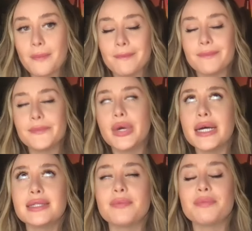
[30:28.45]

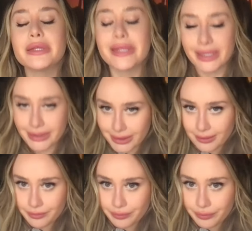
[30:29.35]
But please,
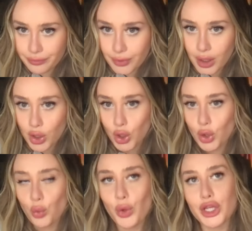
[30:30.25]

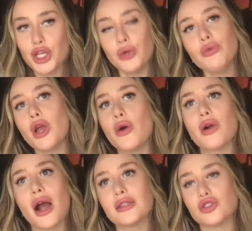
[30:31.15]
when you know
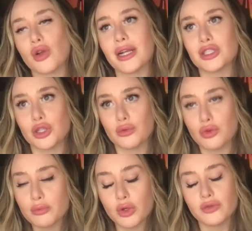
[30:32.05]
God's trying to
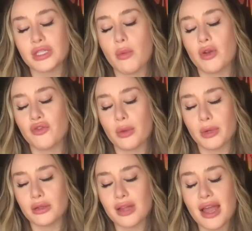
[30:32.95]
remove someone from
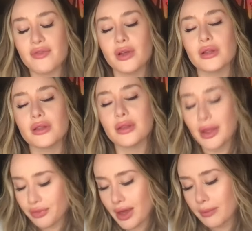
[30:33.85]
your life,
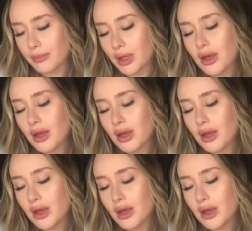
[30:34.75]
let them.